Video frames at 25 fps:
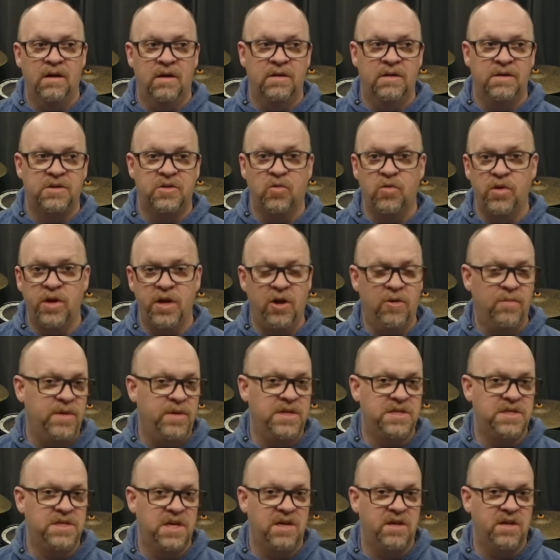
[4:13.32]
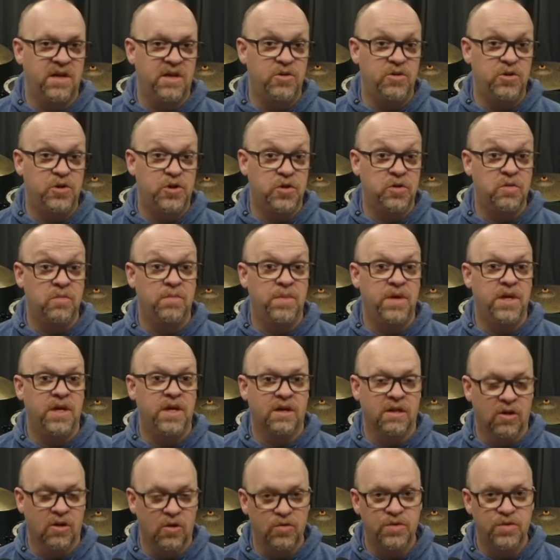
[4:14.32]
don't hear me say that you shouldn't be
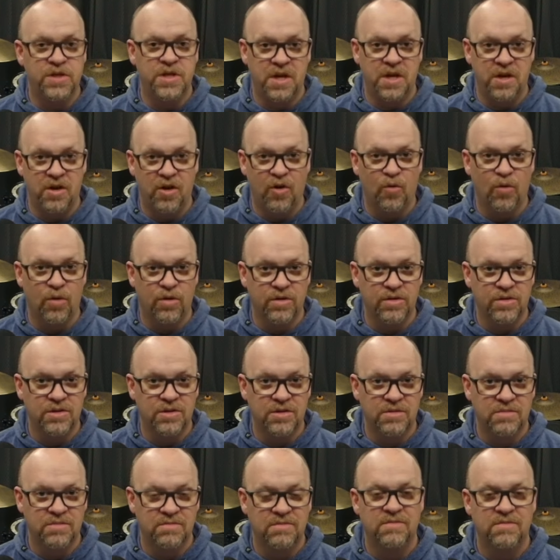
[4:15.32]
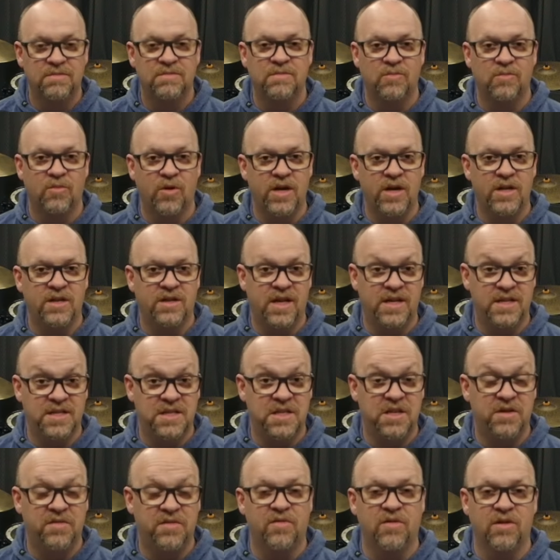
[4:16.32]
closing doors, right? That's
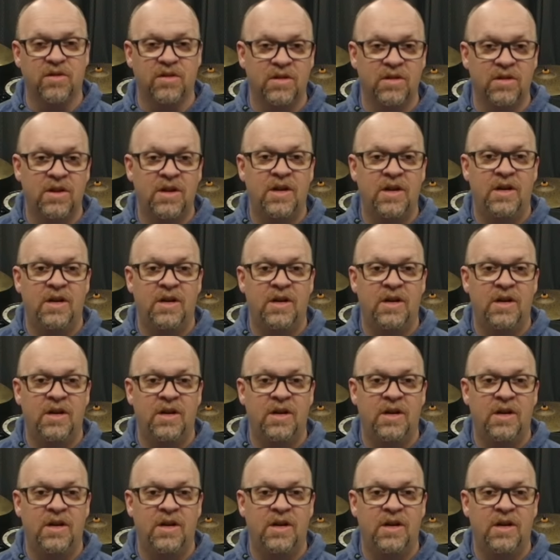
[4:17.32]
different.